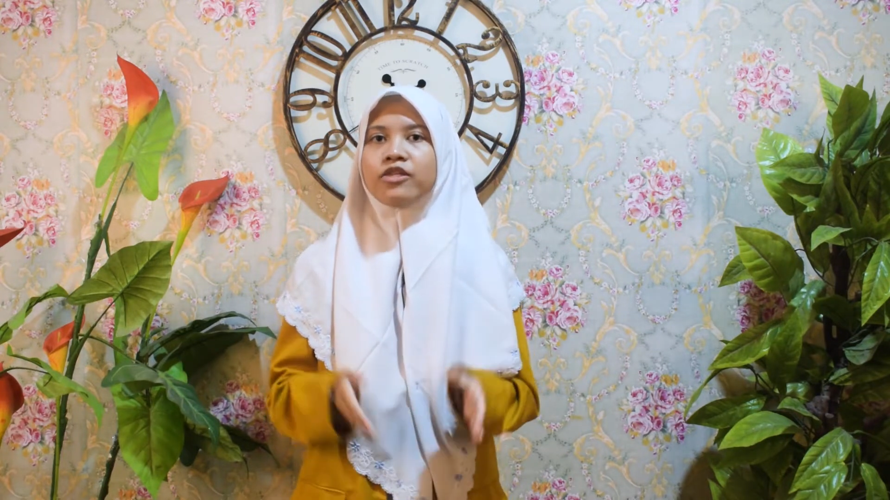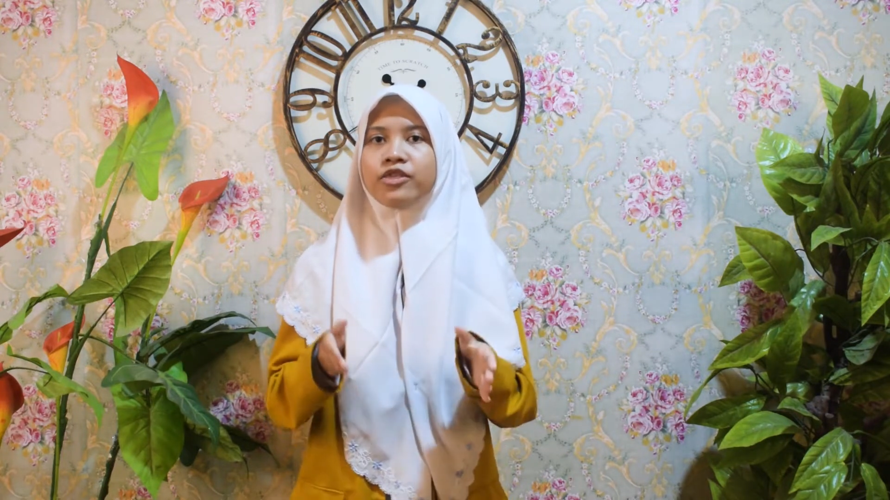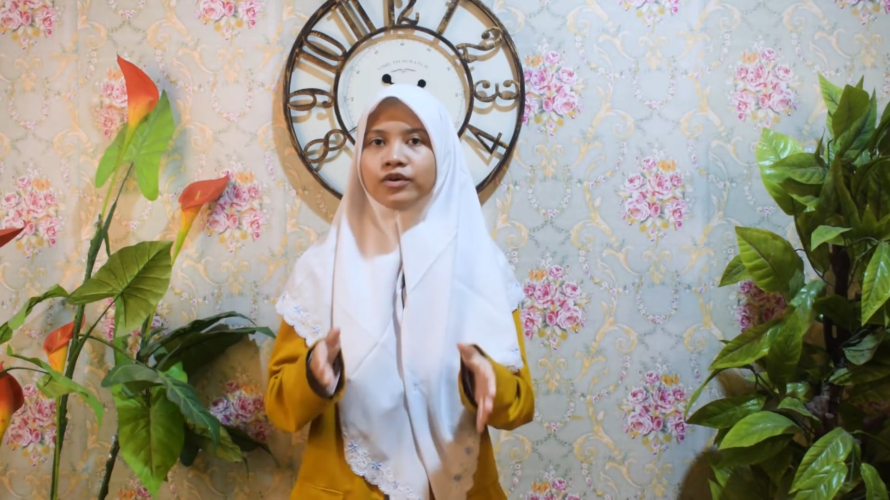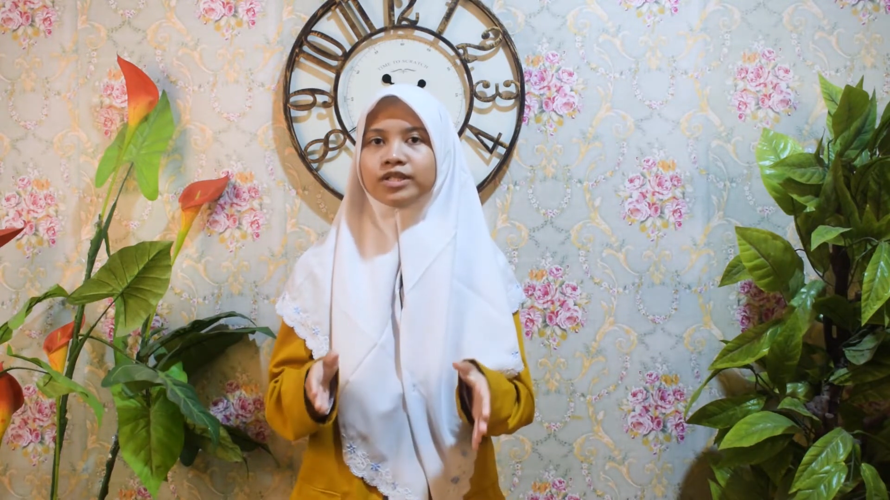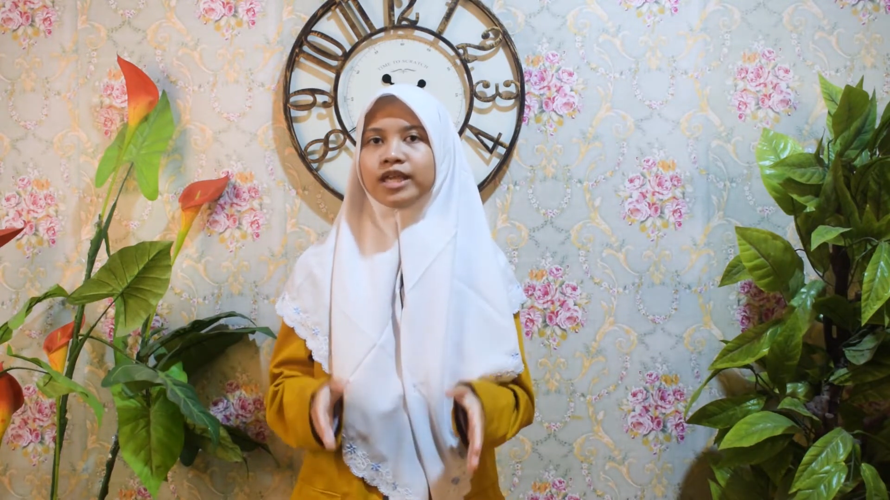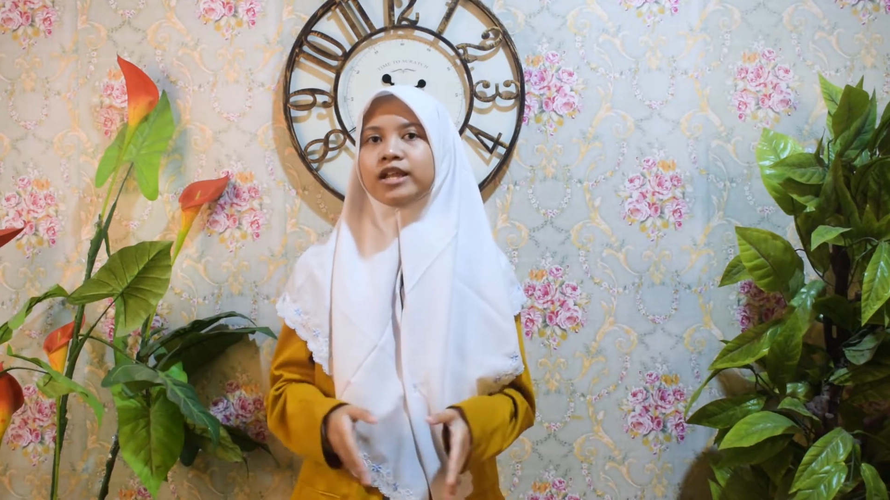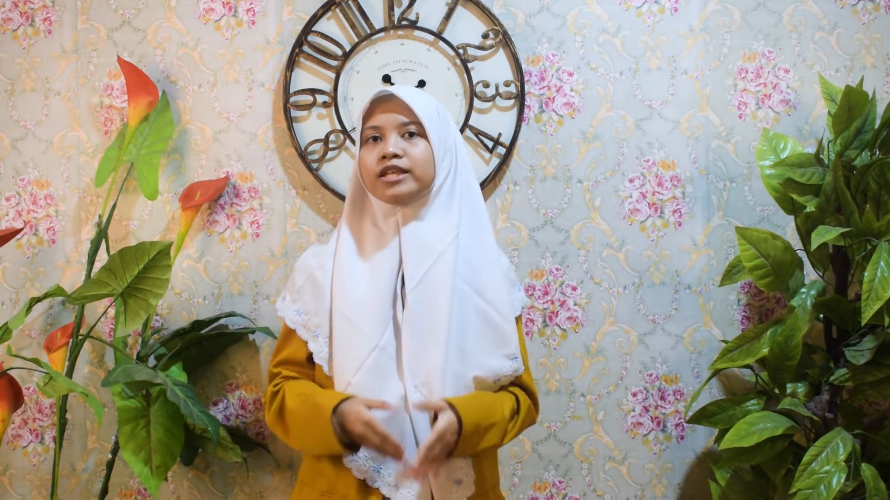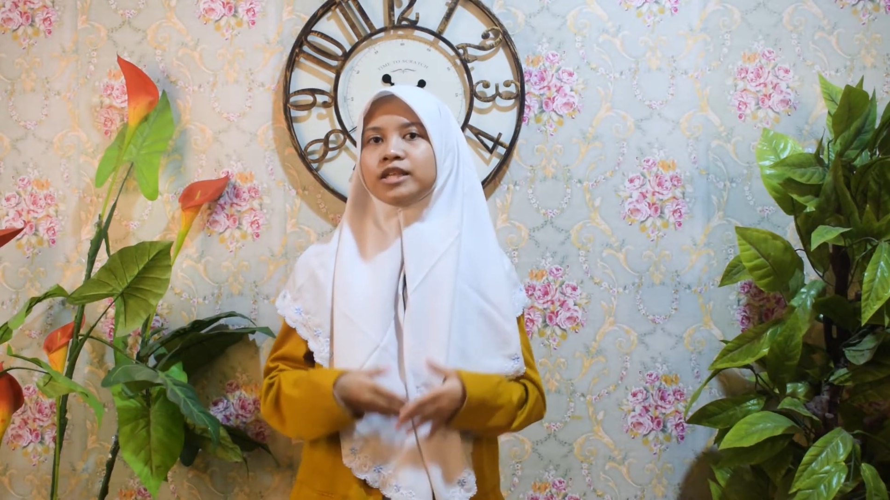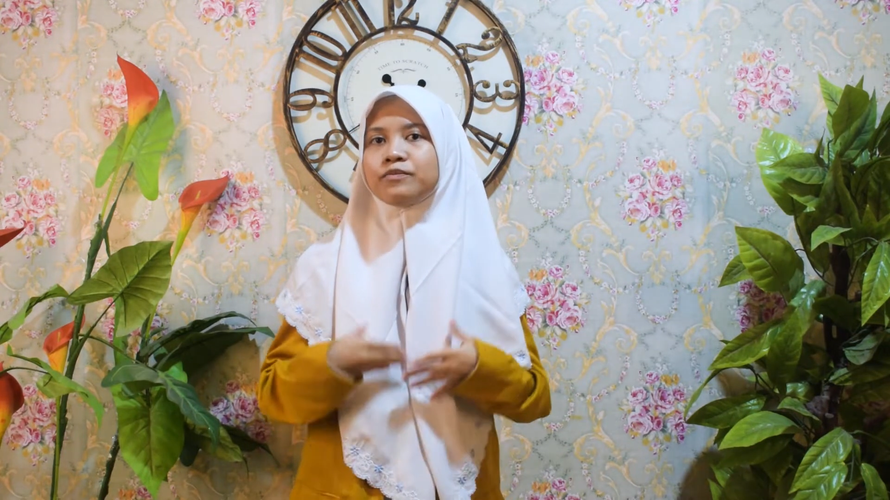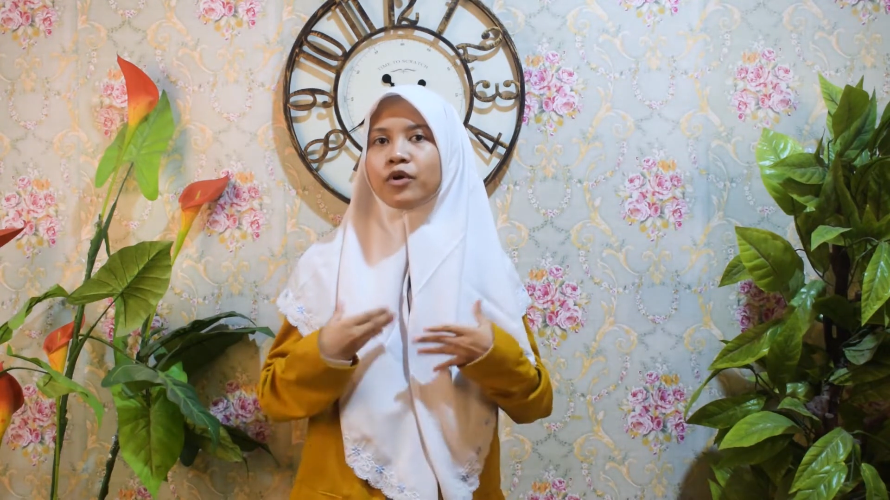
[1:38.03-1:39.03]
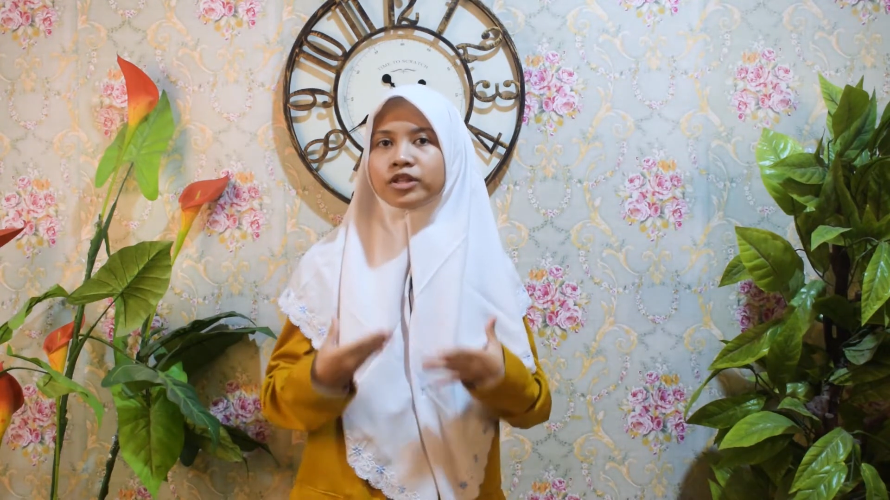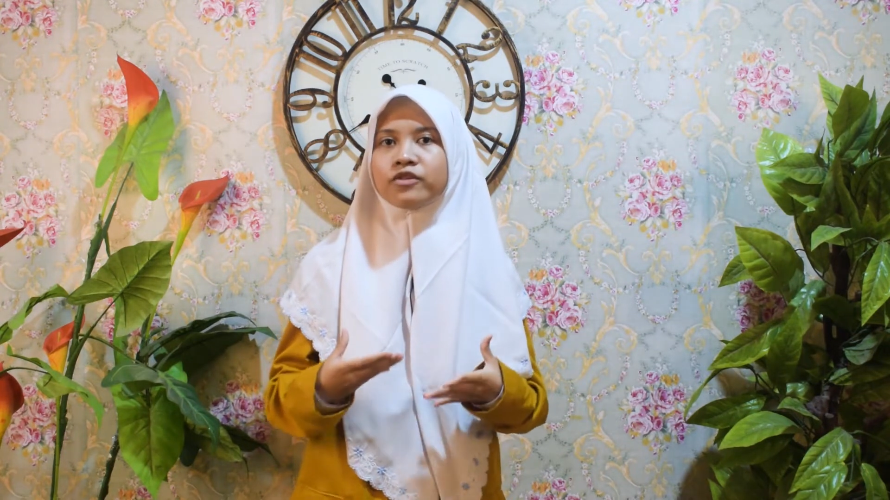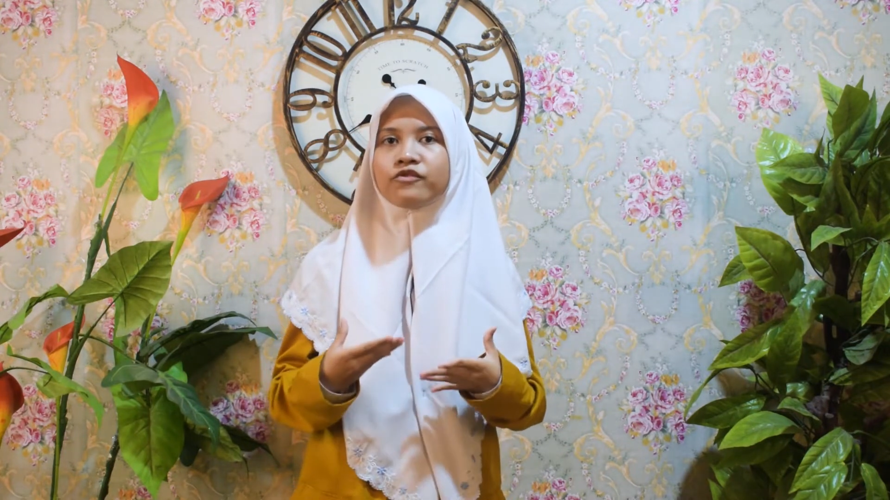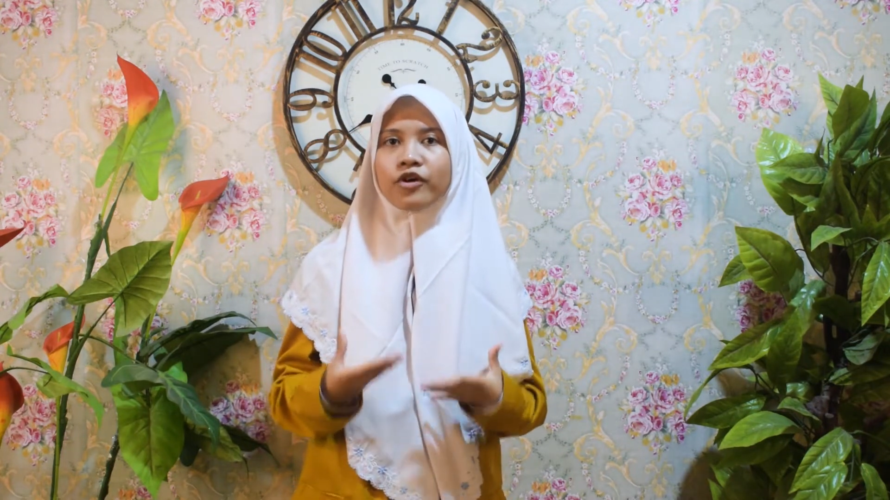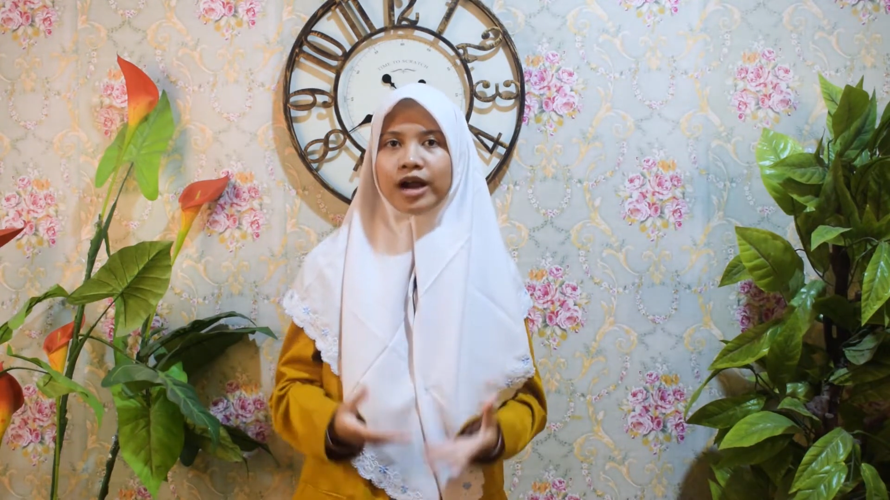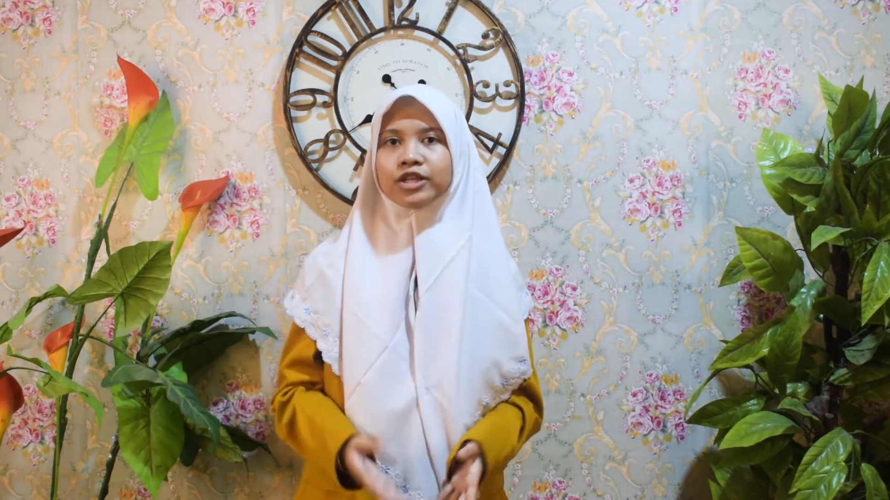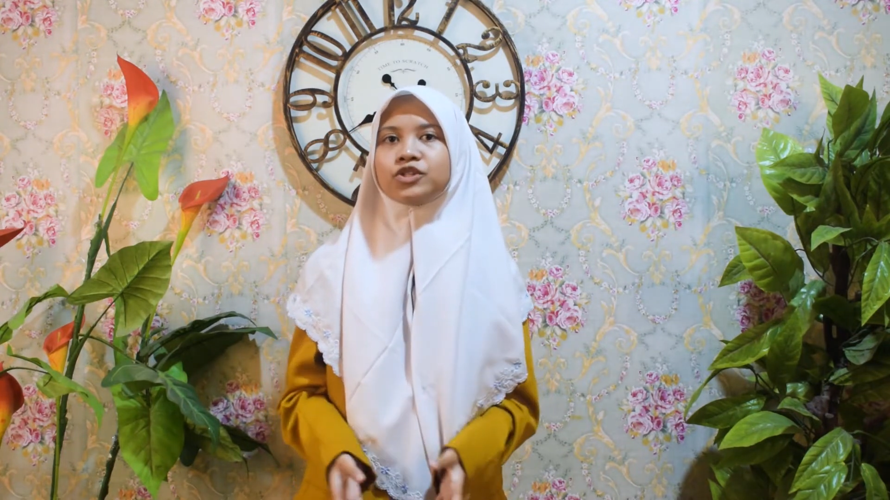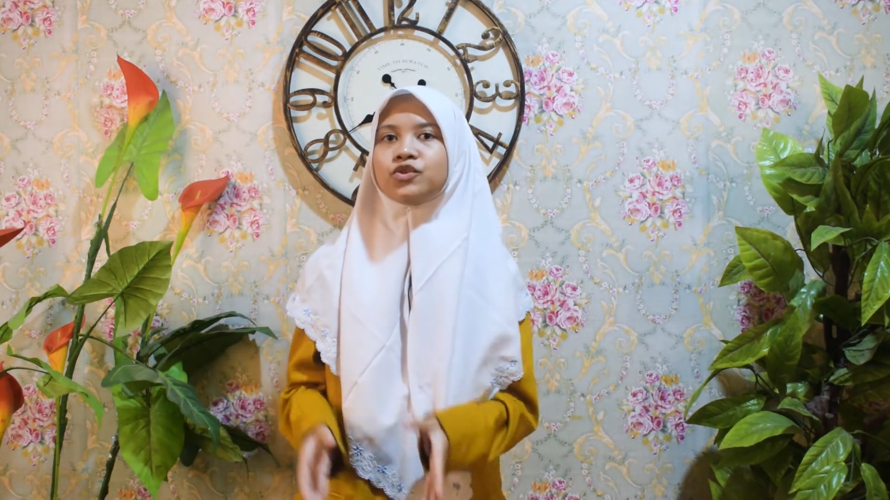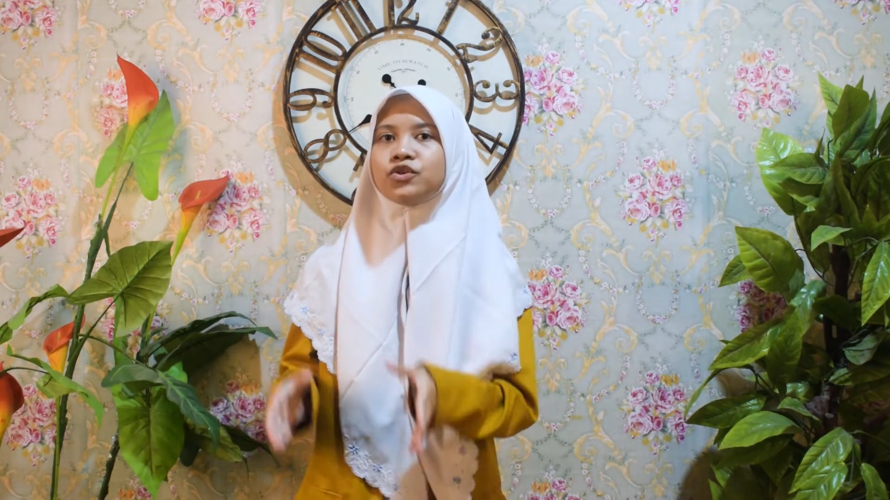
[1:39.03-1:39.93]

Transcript: Thus, it is important for us